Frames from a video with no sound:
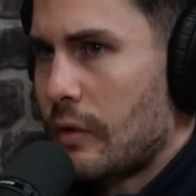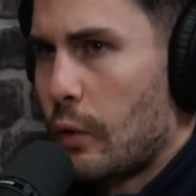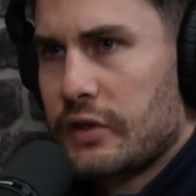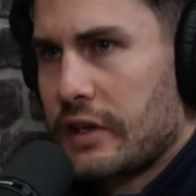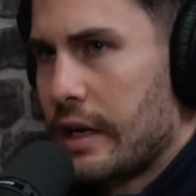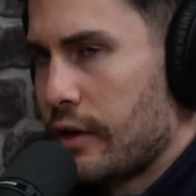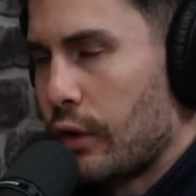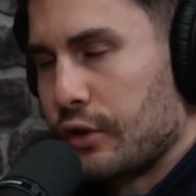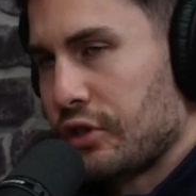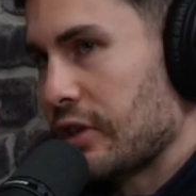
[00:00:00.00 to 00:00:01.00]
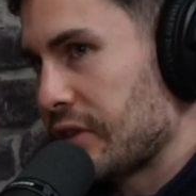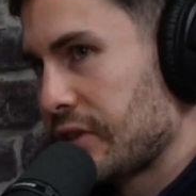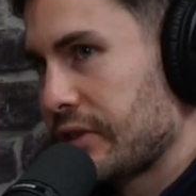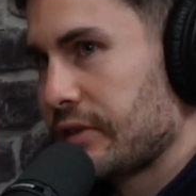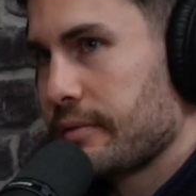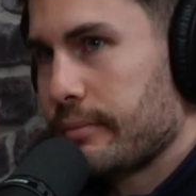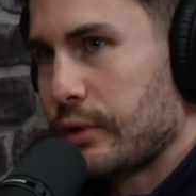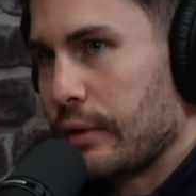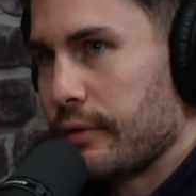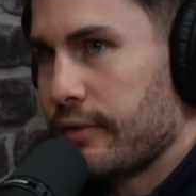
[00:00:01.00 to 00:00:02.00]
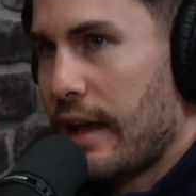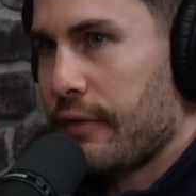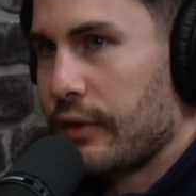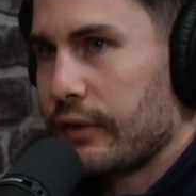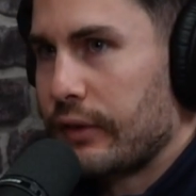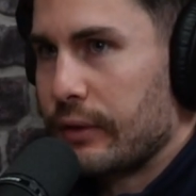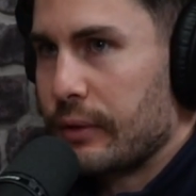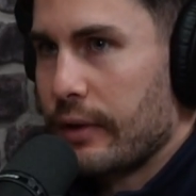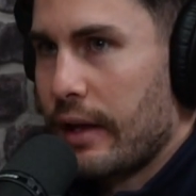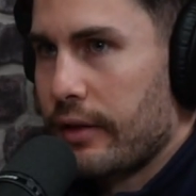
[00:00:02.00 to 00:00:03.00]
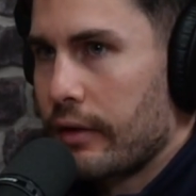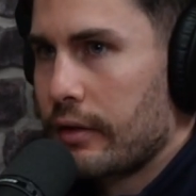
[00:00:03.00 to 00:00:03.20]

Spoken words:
There wasn't any conscious sort of effort to do that though?